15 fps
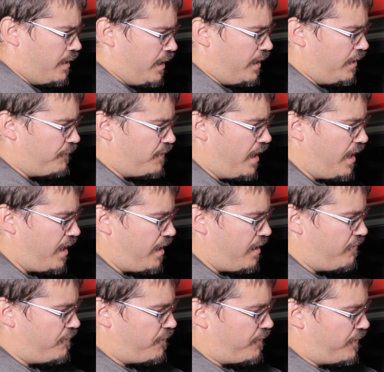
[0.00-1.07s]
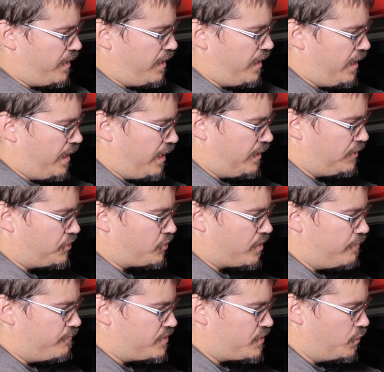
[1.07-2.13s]
And if you have a
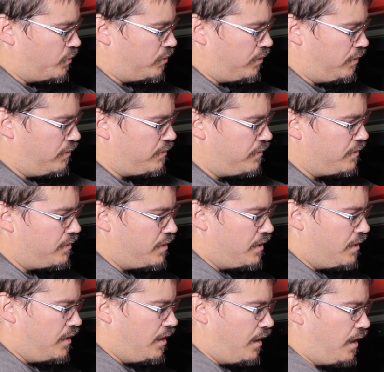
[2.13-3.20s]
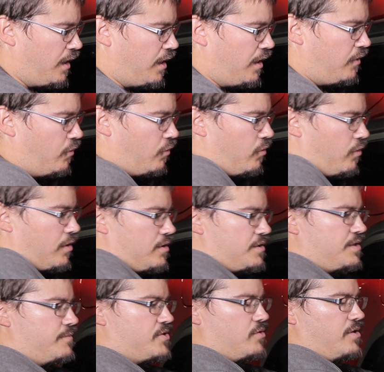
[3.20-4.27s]
trim tool or
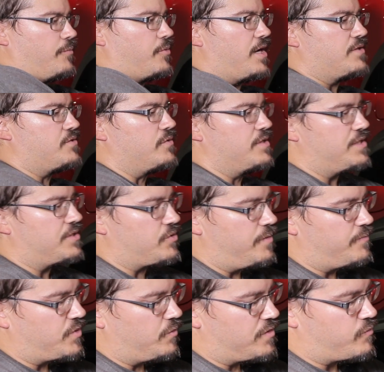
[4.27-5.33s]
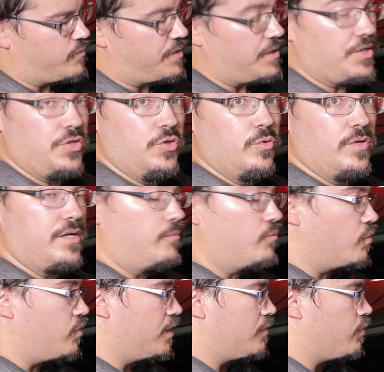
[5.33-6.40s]
some sort of pry tool, these trim tools with the U in them
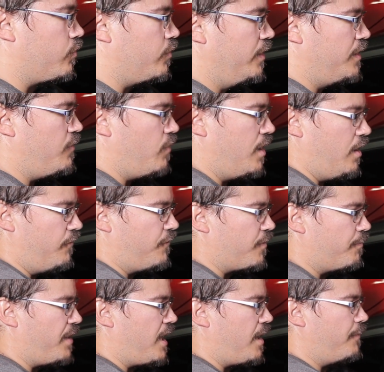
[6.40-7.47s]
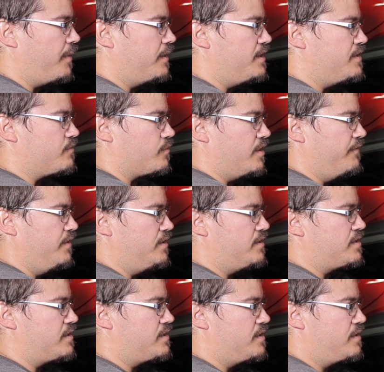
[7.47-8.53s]
work really well for popping these
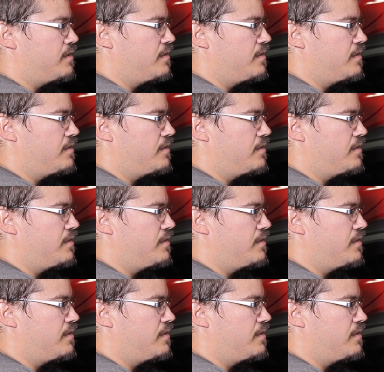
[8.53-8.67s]
rivets.